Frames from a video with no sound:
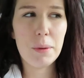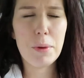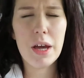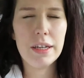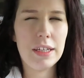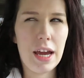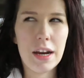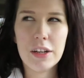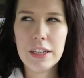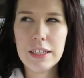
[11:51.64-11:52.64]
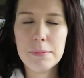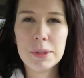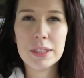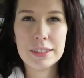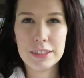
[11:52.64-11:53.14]
I'm not in dire need of
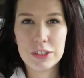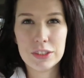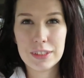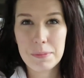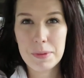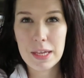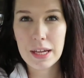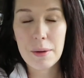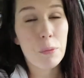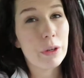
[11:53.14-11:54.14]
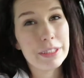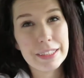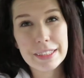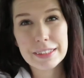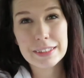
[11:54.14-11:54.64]
books. It's just something I'm wanting.